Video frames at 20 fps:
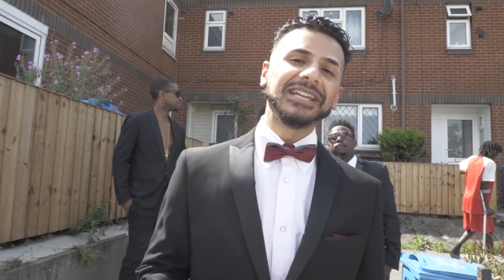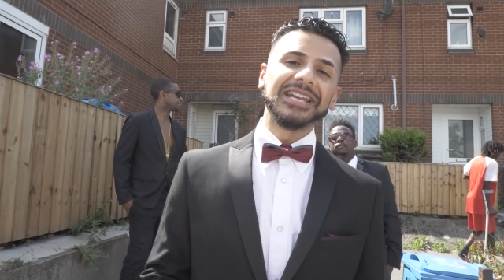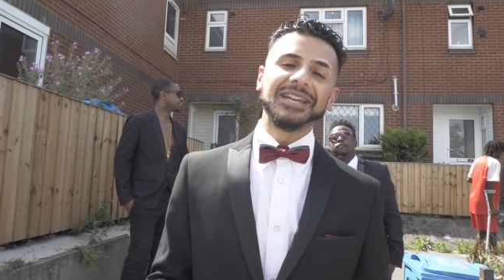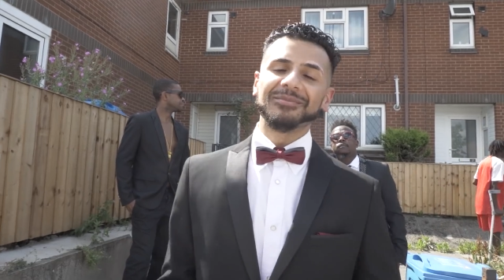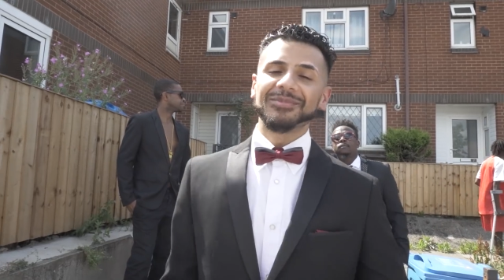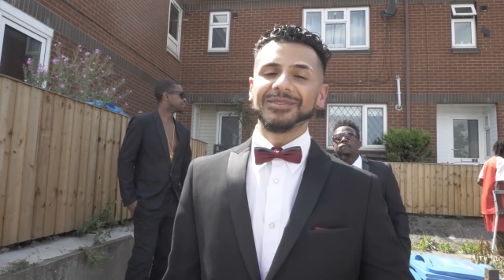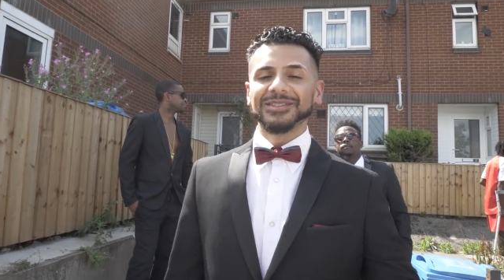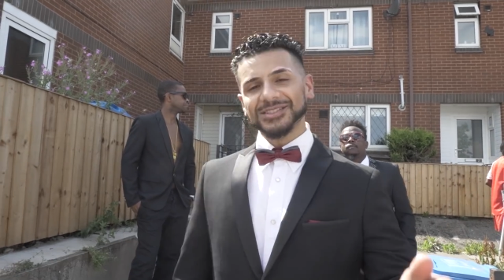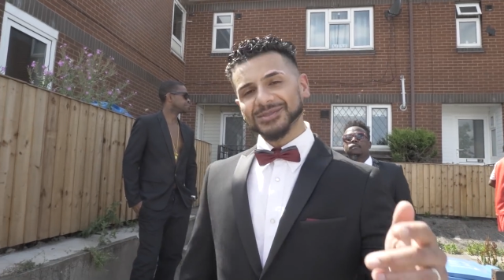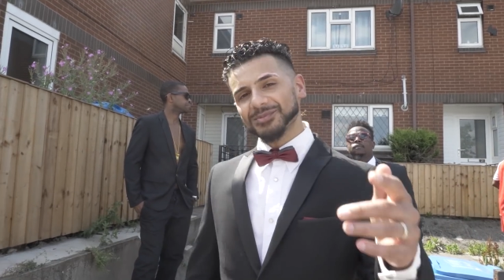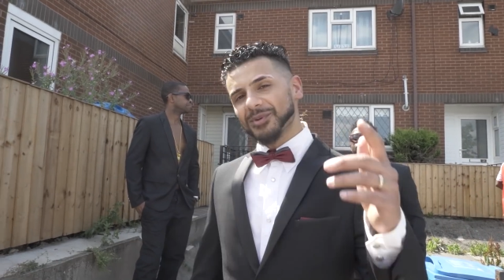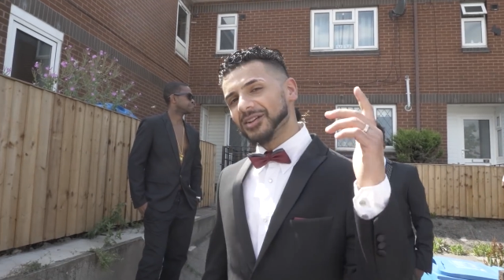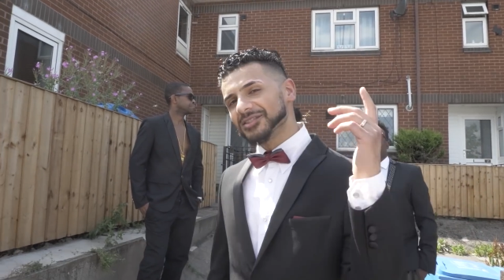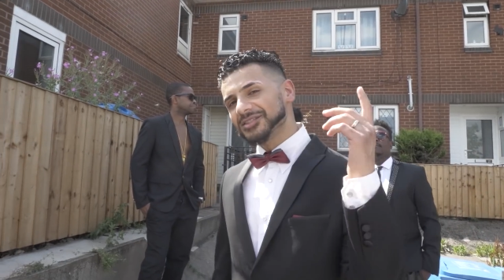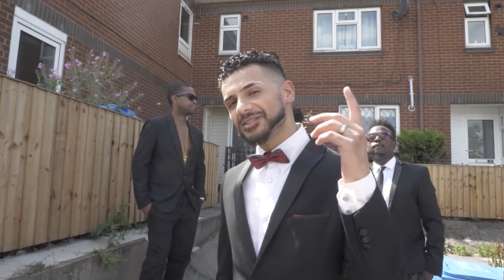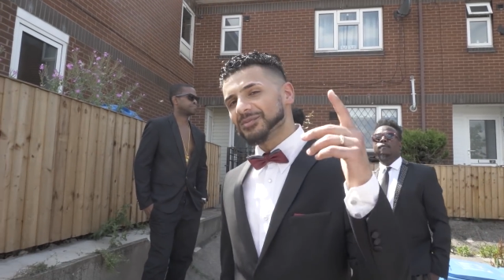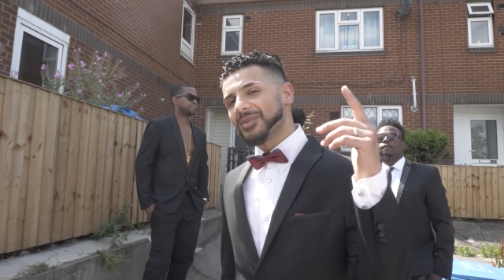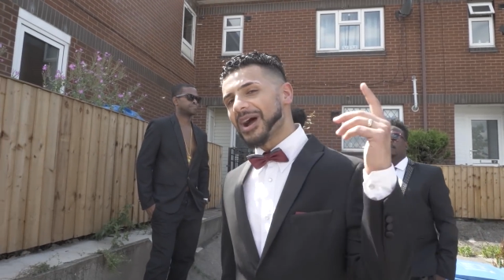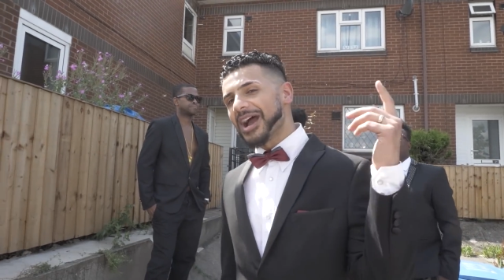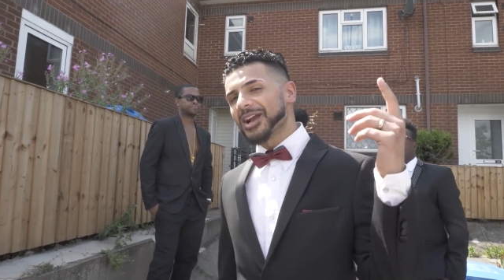Deep,
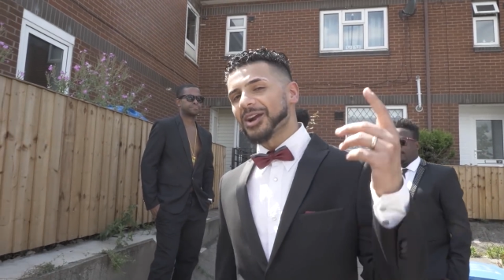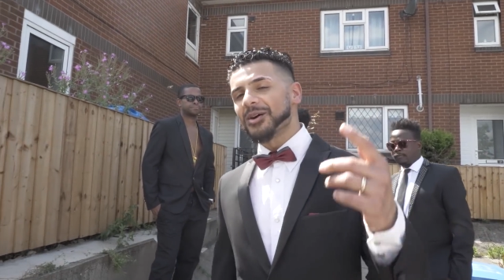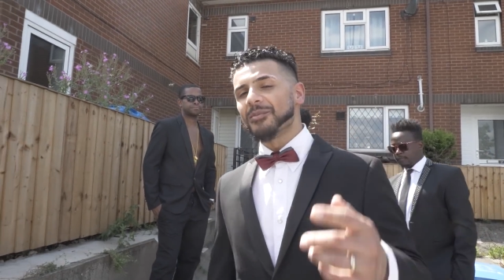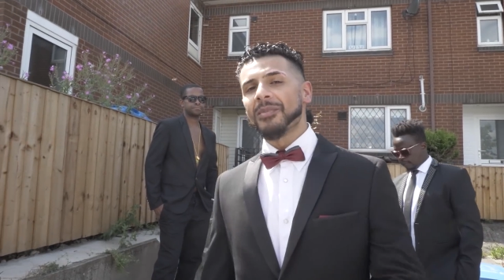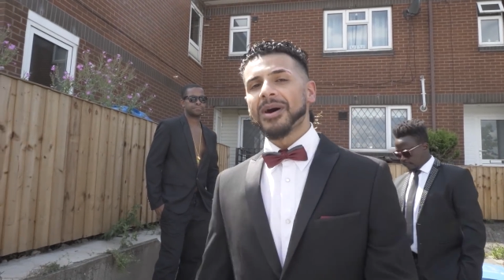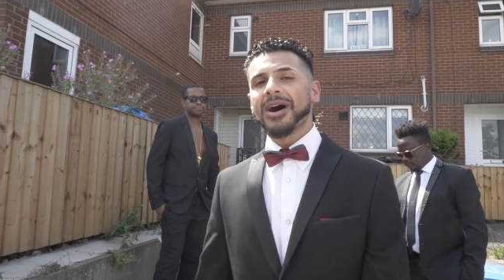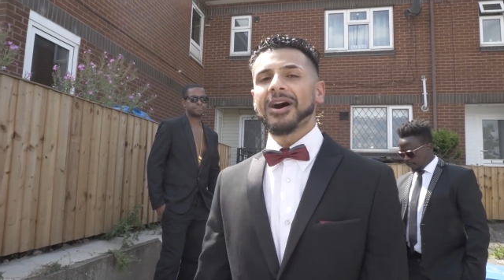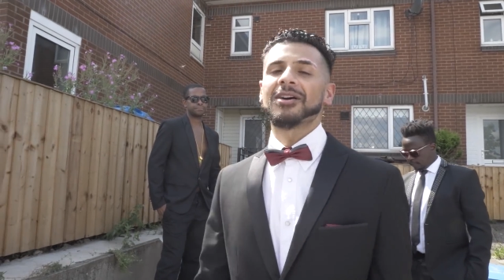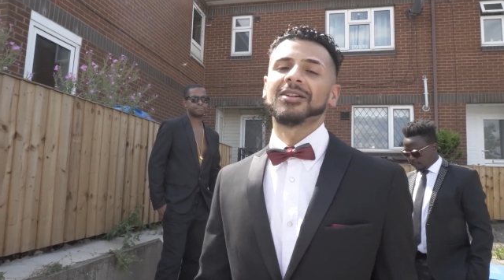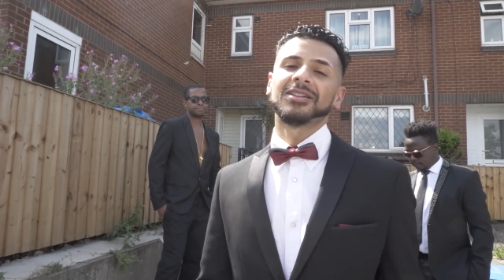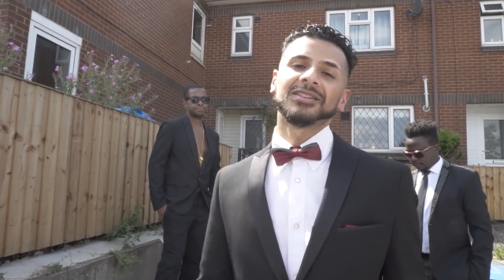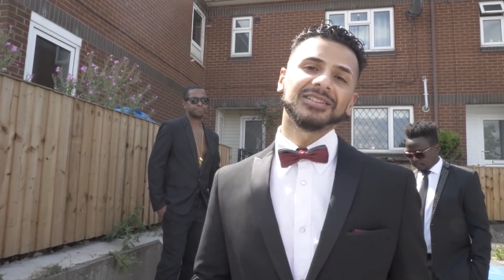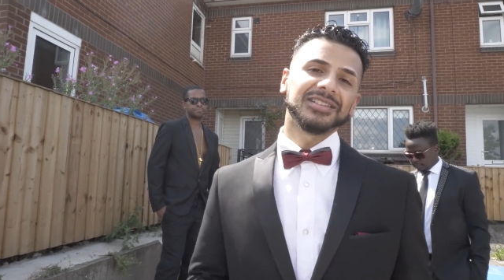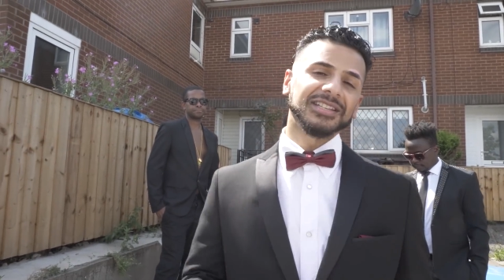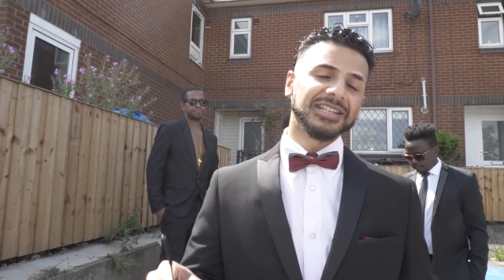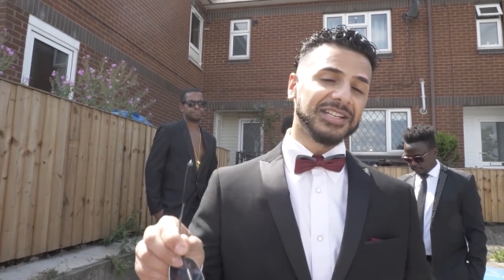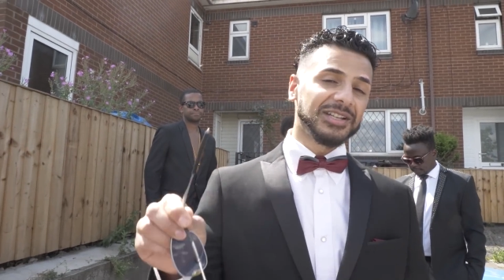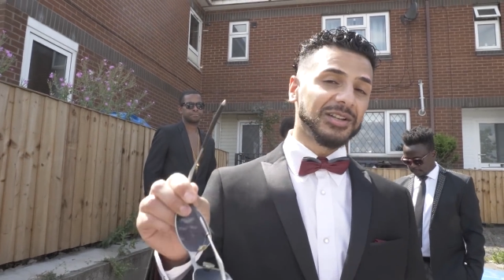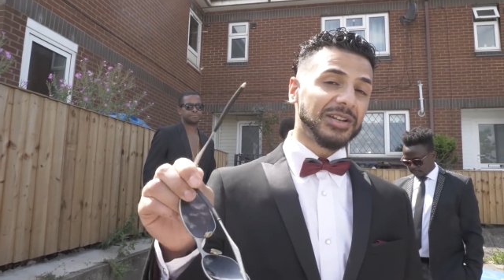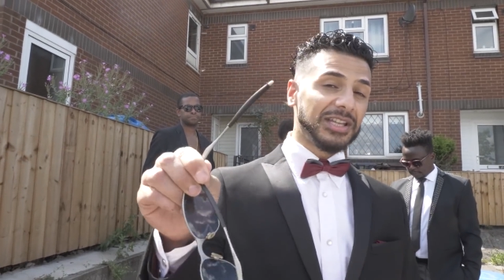sponsored by Kamal.
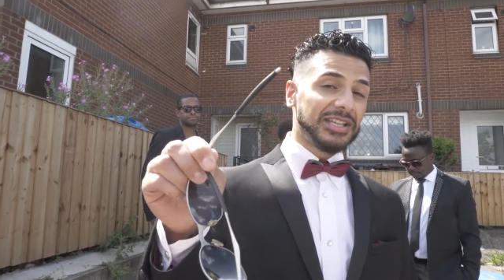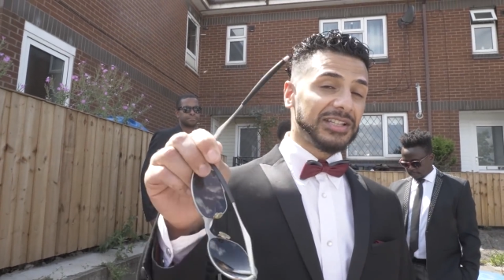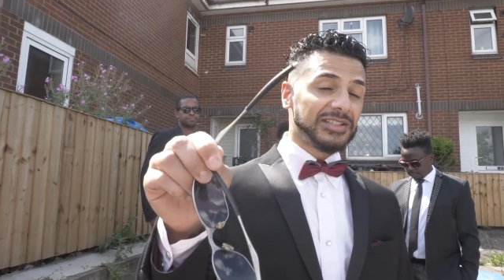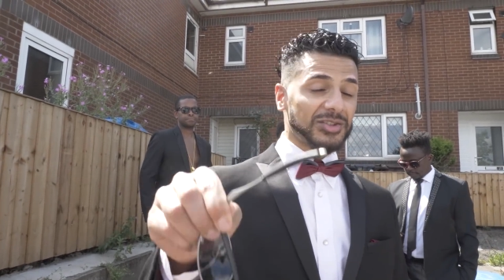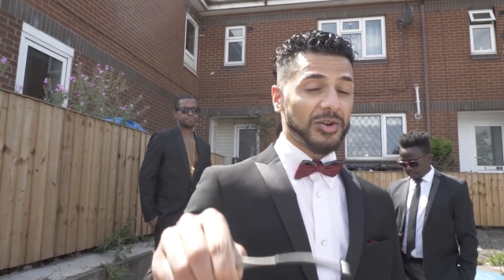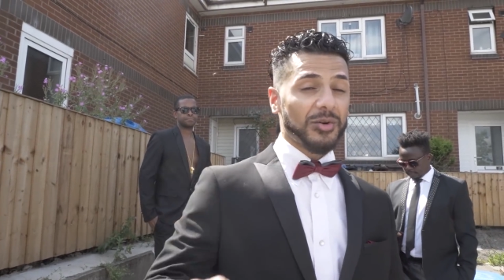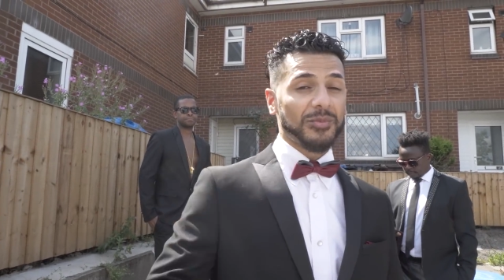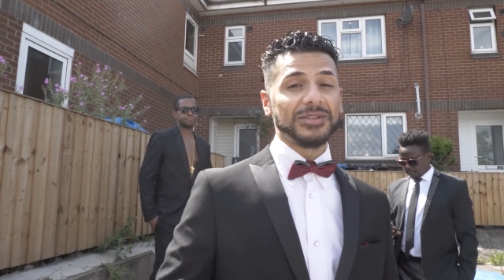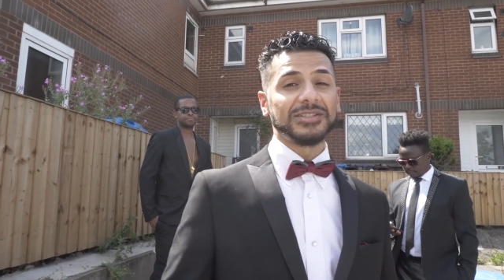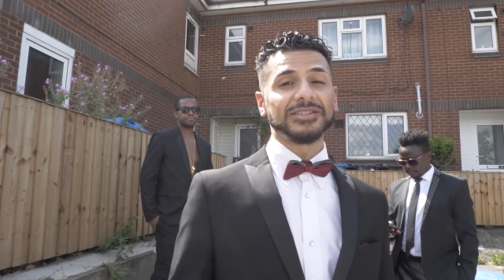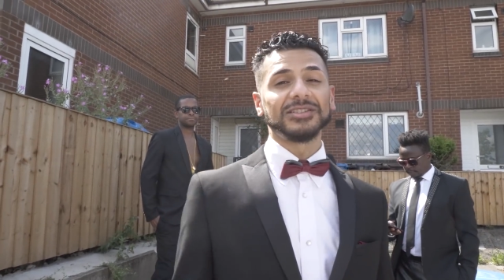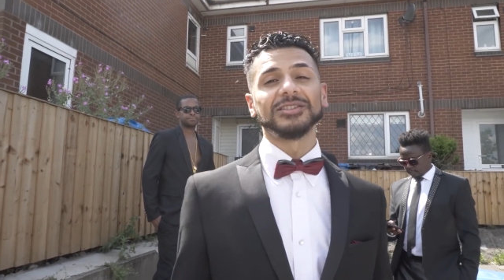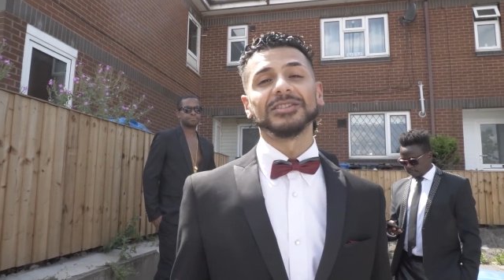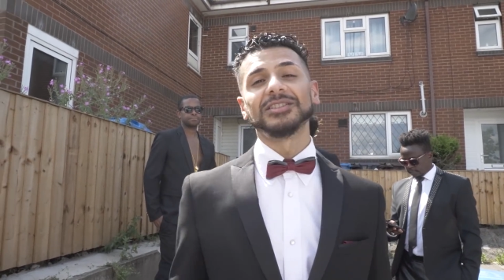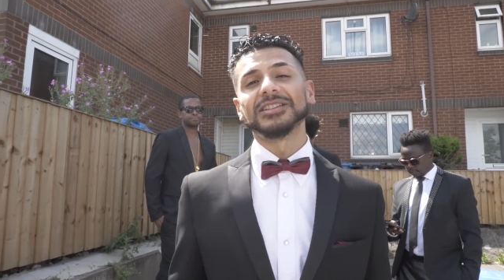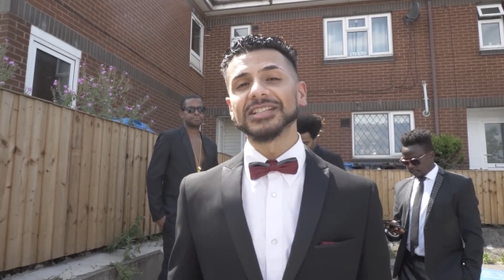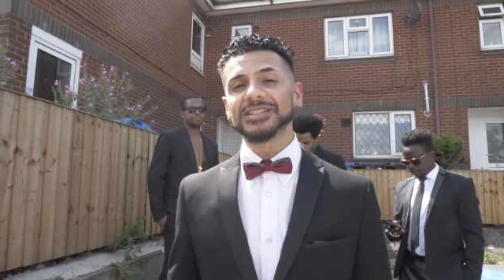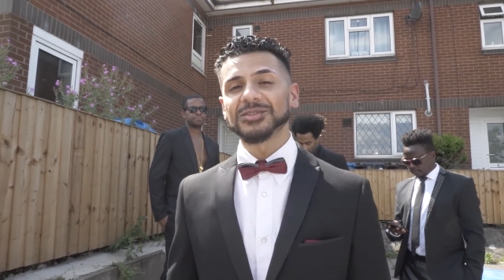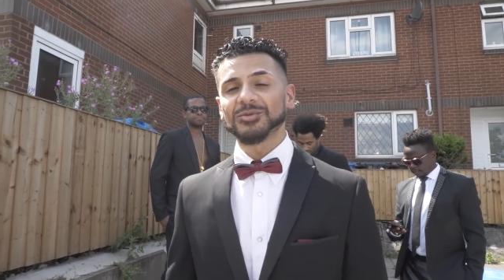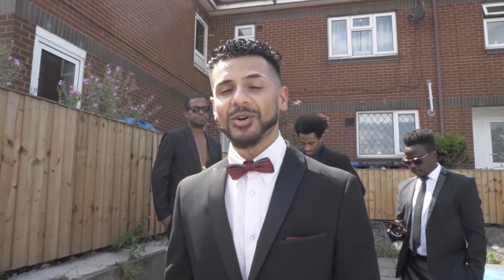He told me to
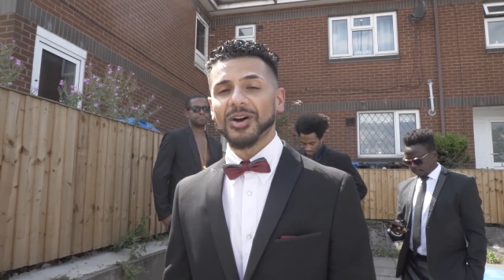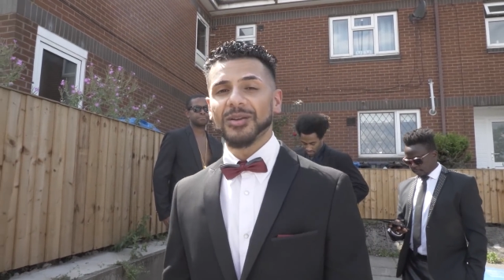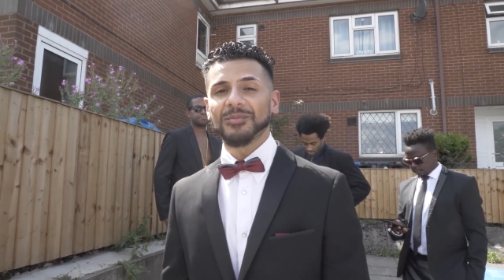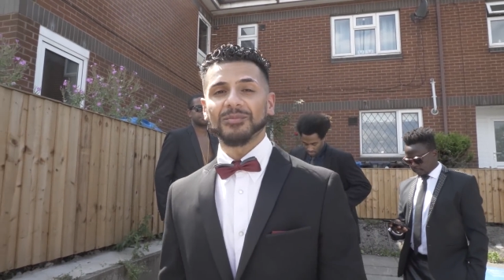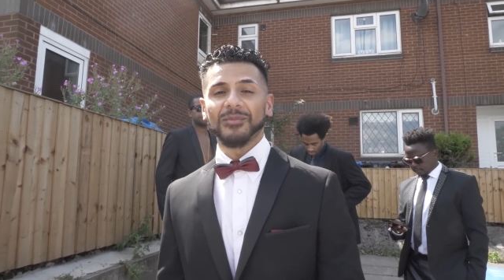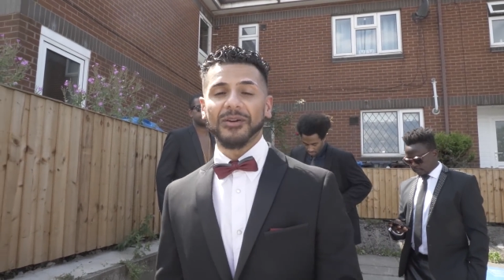do this one.